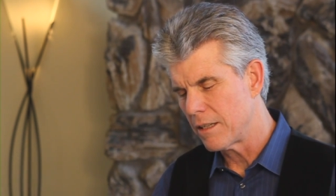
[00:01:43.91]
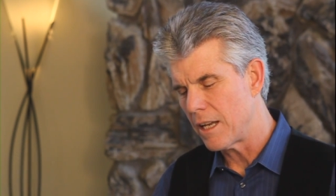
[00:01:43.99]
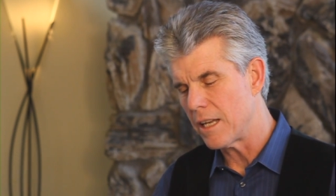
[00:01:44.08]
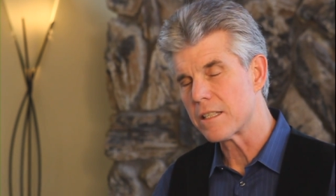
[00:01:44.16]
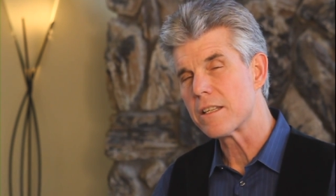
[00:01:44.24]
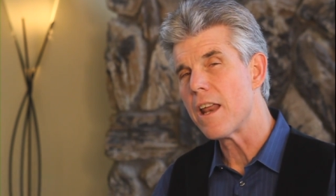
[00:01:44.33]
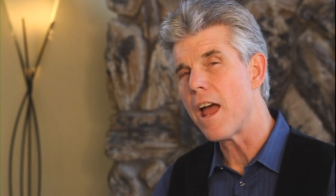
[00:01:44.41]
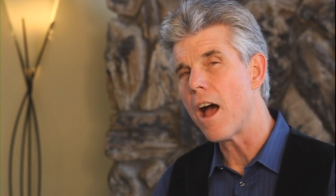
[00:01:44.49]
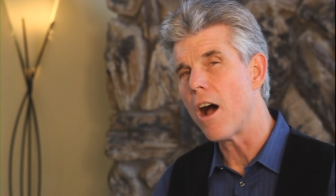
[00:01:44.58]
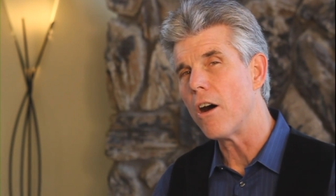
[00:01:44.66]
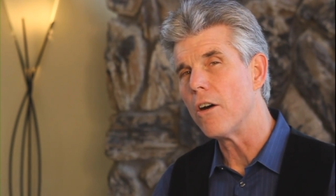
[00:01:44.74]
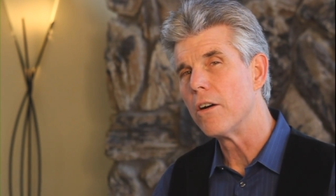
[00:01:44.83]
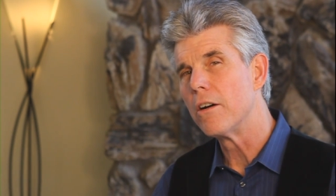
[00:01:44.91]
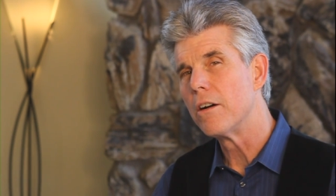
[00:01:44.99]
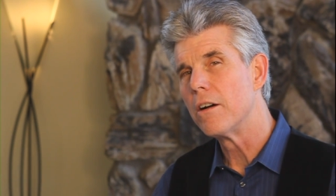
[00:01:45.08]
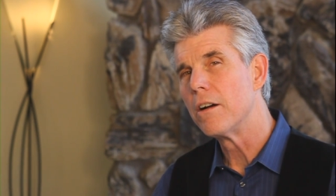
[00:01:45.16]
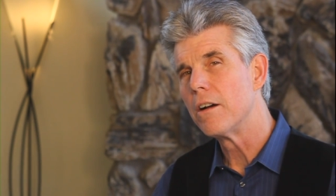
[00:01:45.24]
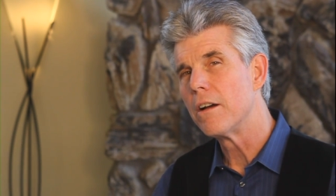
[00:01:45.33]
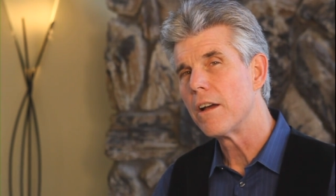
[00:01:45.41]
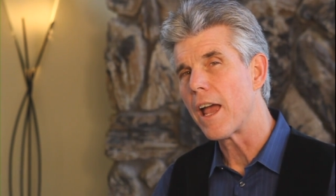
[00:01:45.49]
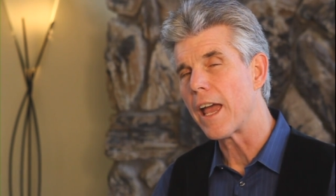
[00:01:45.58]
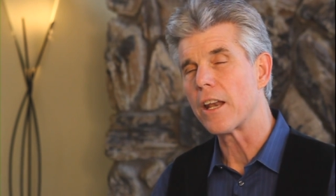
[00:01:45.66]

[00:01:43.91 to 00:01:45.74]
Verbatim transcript: is now at